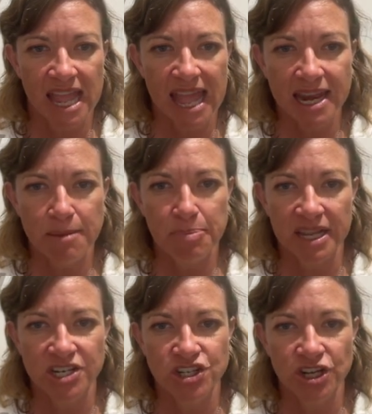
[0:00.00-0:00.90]
and
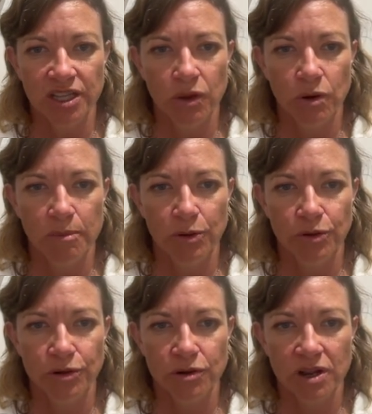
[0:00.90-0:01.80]
impinge on lower
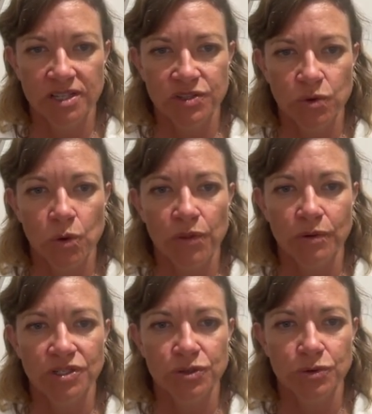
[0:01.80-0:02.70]
motor neurons or their
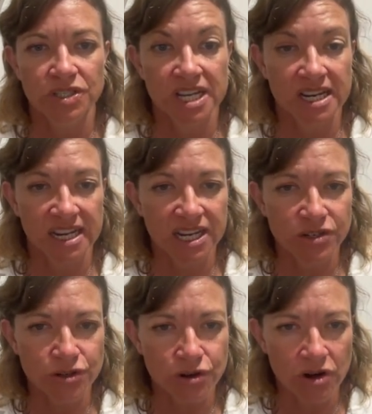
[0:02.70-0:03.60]
associated
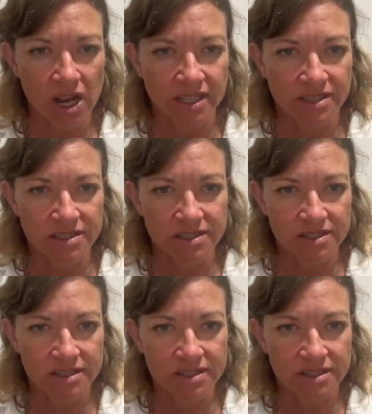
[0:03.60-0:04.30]
interneurons